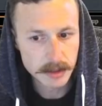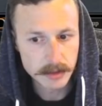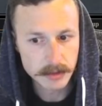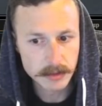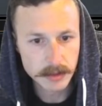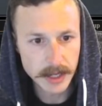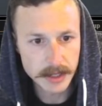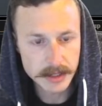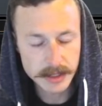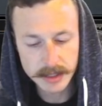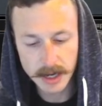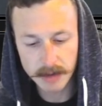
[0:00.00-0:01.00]
Ooh, yeah, this
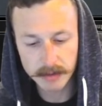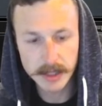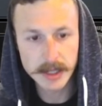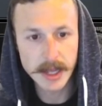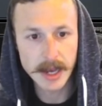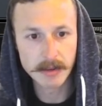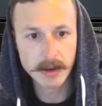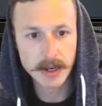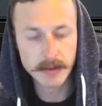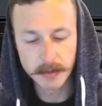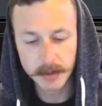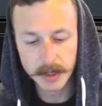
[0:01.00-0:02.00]
is not looking that great
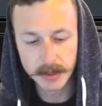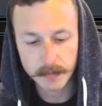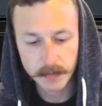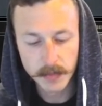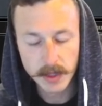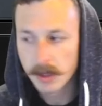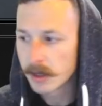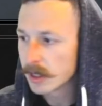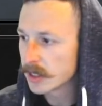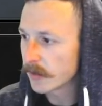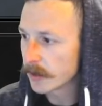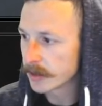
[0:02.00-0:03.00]
for me as
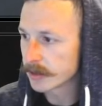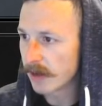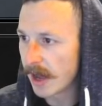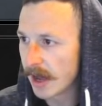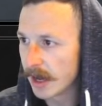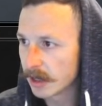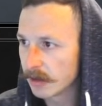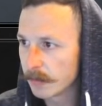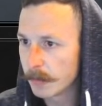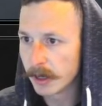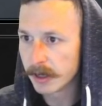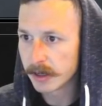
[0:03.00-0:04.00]
far as lag,
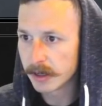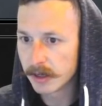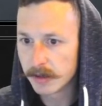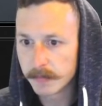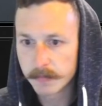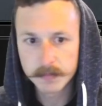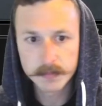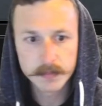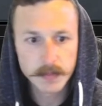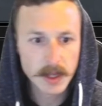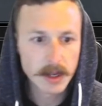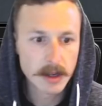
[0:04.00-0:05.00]
but
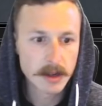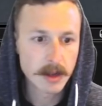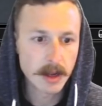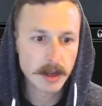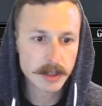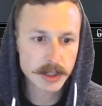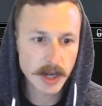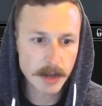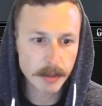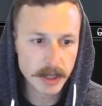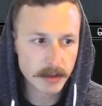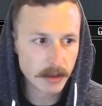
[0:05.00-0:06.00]
I'll just try to
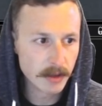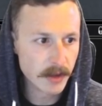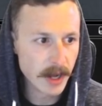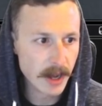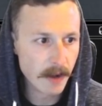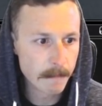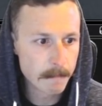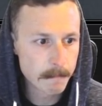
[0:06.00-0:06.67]
play through it for now.